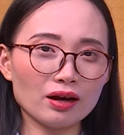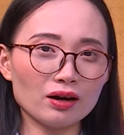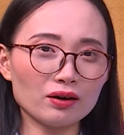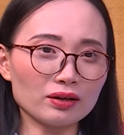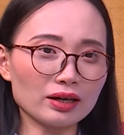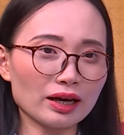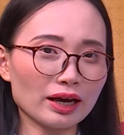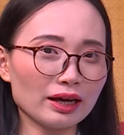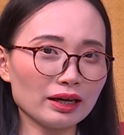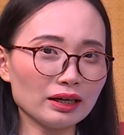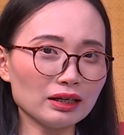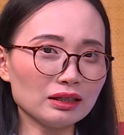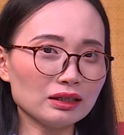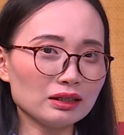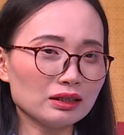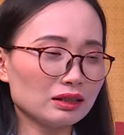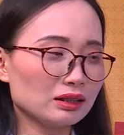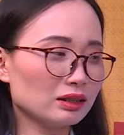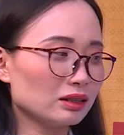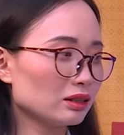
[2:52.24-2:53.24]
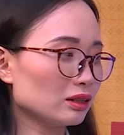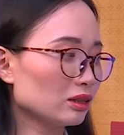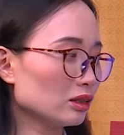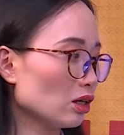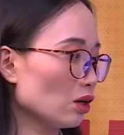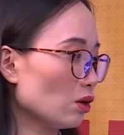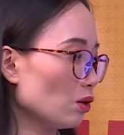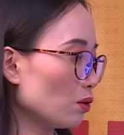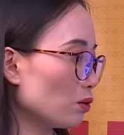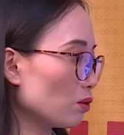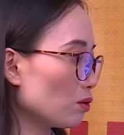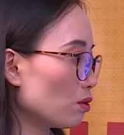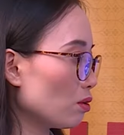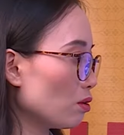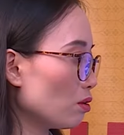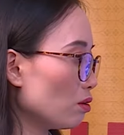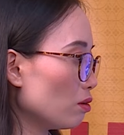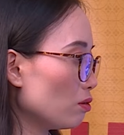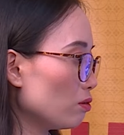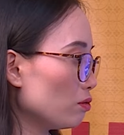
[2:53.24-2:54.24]
Okay so
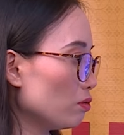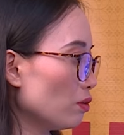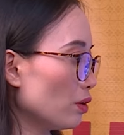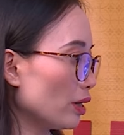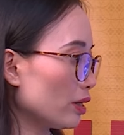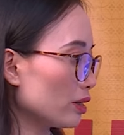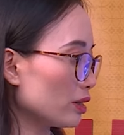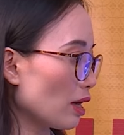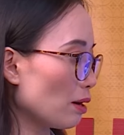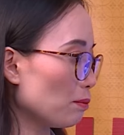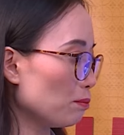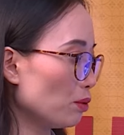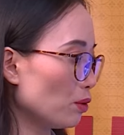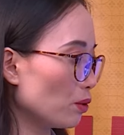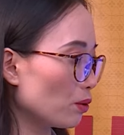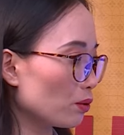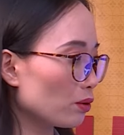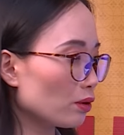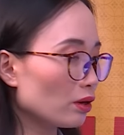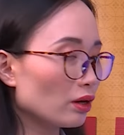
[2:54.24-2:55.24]
for example